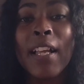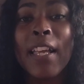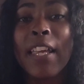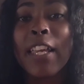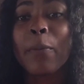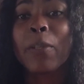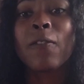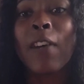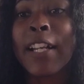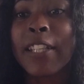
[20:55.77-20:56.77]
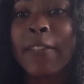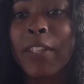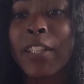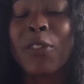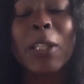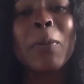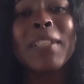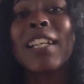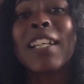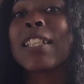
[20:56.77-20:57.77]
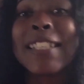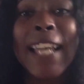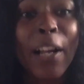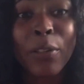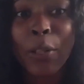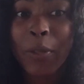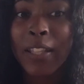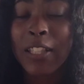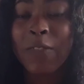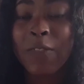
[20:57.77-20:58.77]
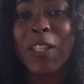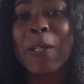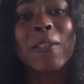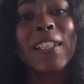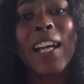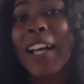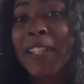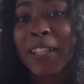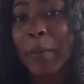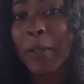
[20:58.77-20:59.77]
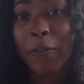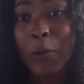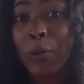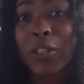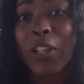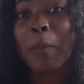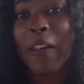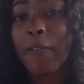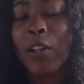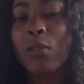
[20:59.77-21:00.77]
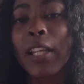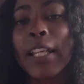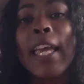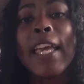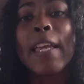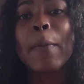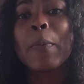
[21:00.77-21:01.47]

it was finding videos. It was actually downloading these videos and hiding them in a folder on my phone. Like it